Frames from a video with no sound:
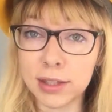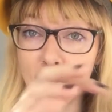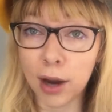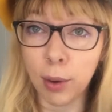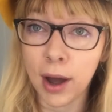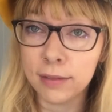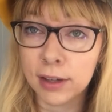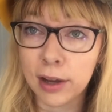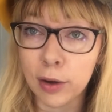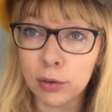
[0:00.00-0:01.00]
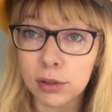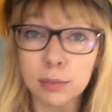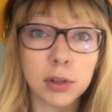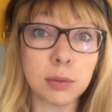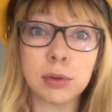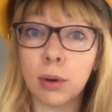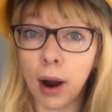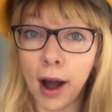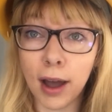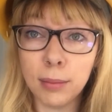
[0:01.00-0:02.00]
DIY videos,
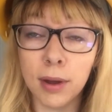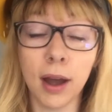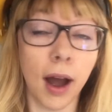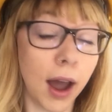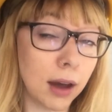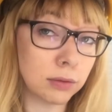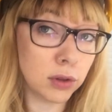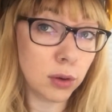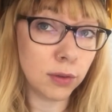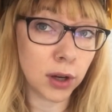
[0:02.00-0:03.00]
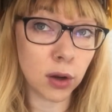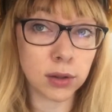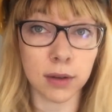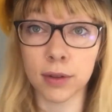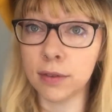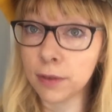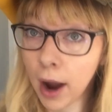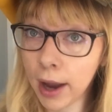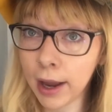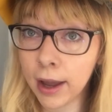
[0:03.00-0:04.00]
subscribe. I have new videos every
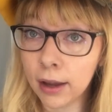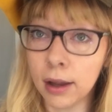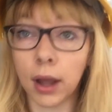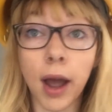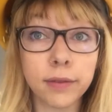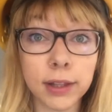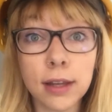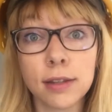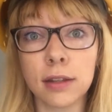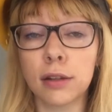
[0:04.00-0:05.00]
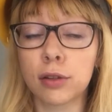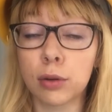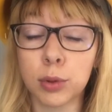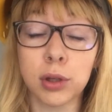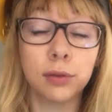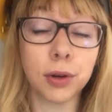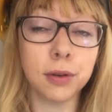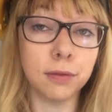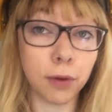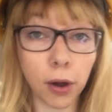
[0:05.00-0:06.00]
Friday. I have links in the description of where
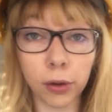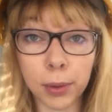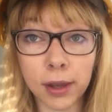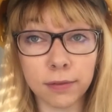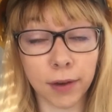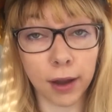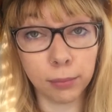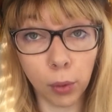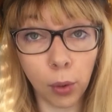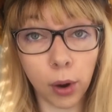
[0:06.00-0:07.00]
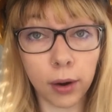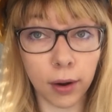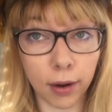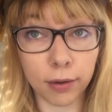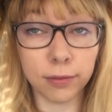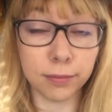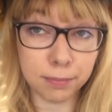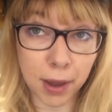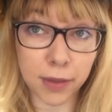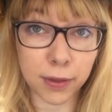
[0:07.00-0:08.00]
you can follow me and find more of
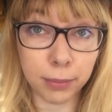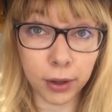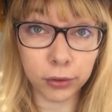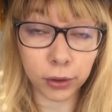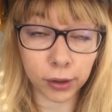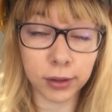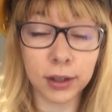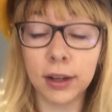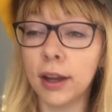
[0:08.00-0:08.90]
Beth the Builder.